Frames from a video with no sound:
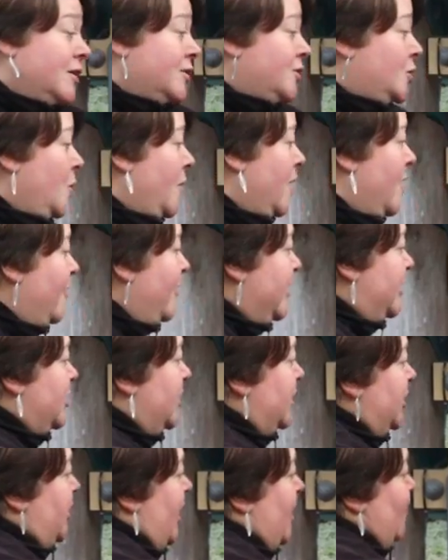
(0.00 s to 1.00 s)
So our
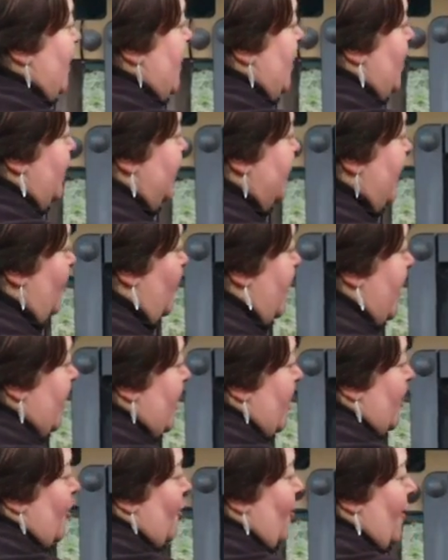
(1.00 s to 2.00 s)
original chain we looked at, we had
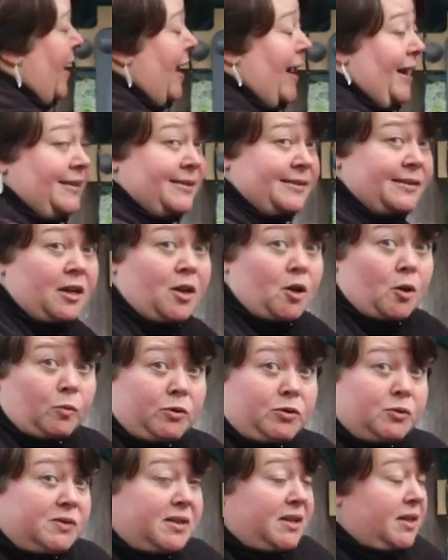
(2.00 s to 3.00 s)
our grass,
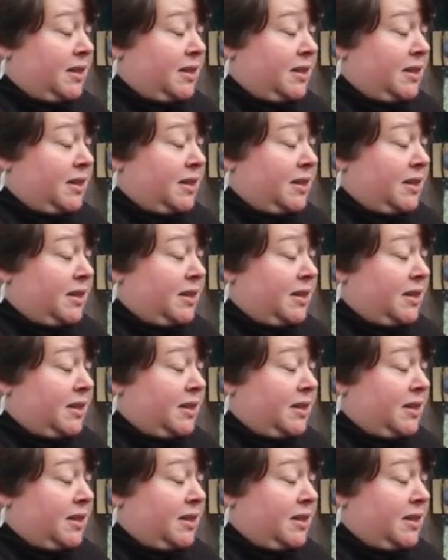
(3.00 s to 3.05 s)
which was